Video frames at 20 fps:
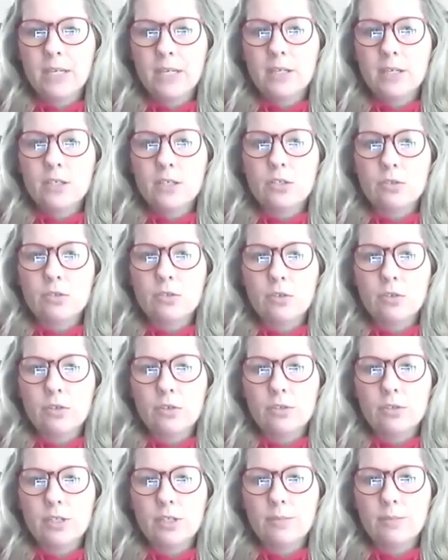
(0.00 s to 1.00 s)
So
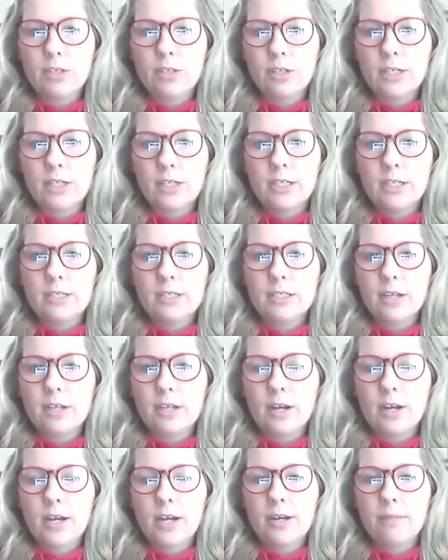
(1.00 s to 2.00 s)
those communities
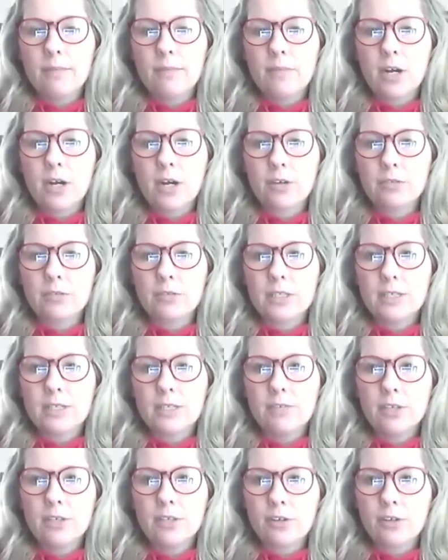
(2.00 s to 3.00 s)
are
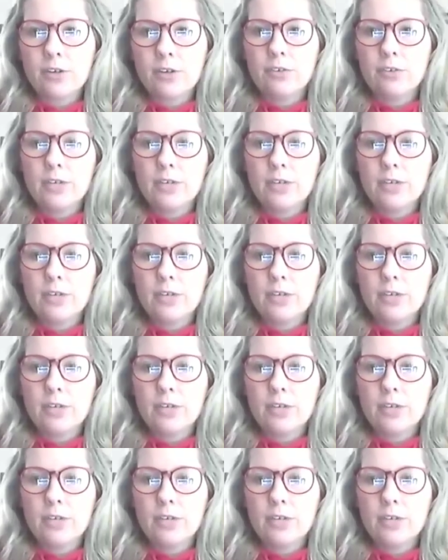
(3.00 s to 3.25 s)
receiving their own